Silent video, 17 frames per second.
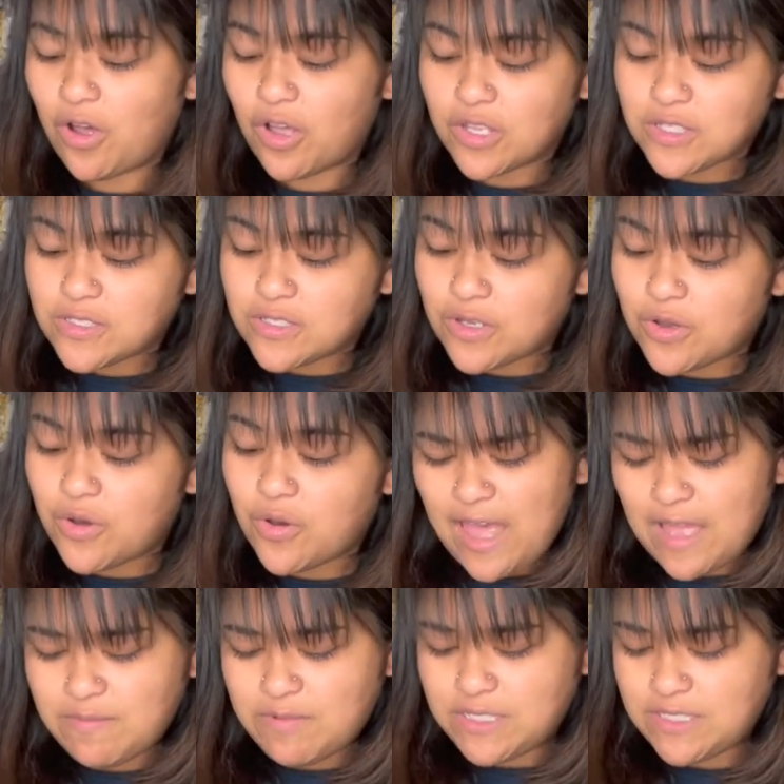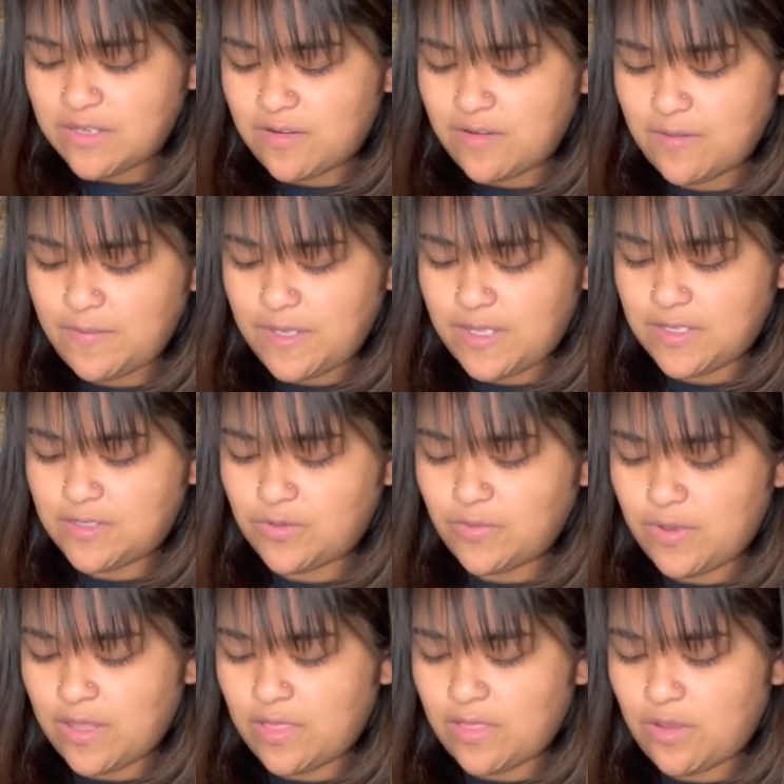also i'm just going to be
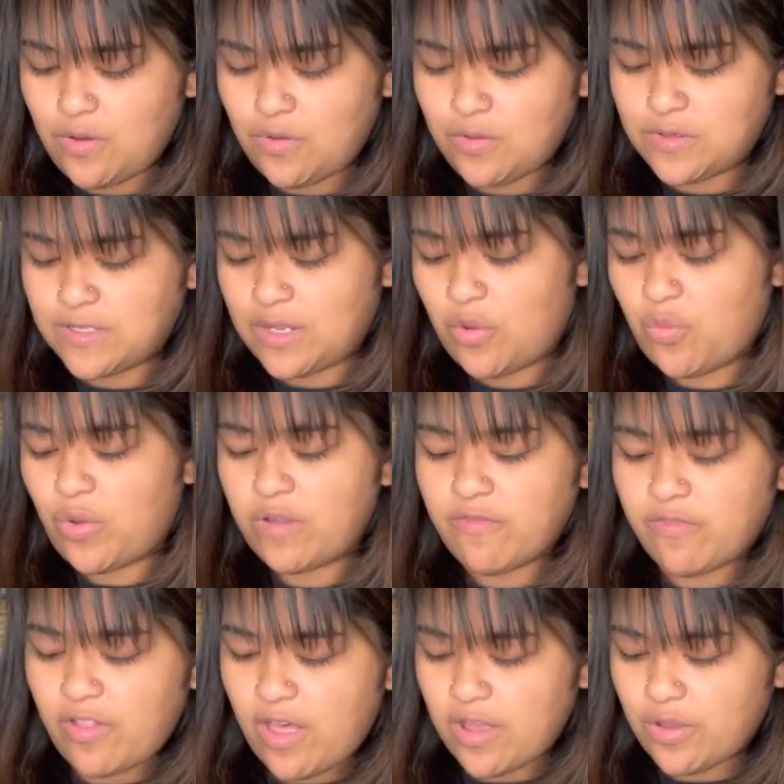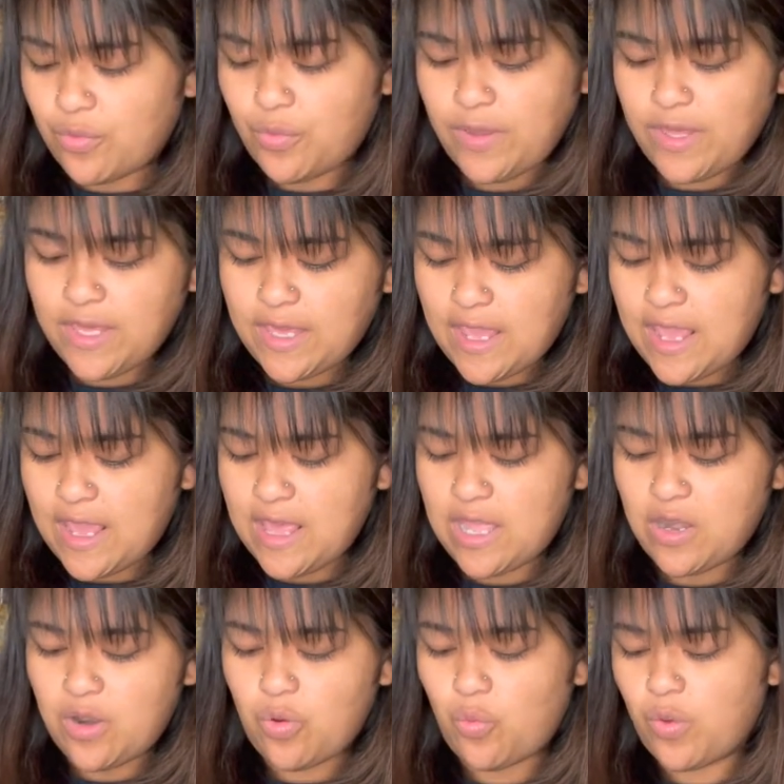doing those like one vlog a week
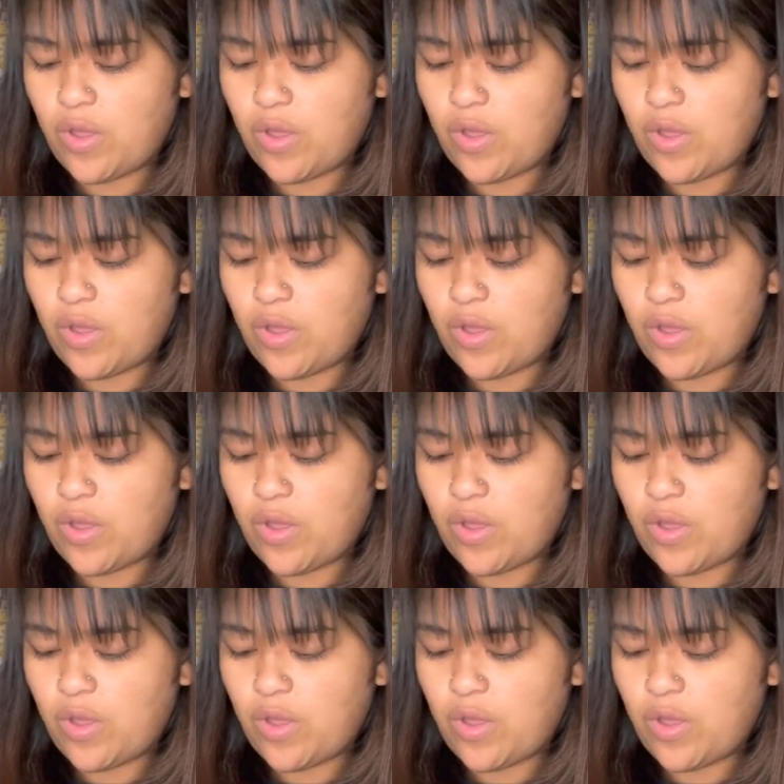and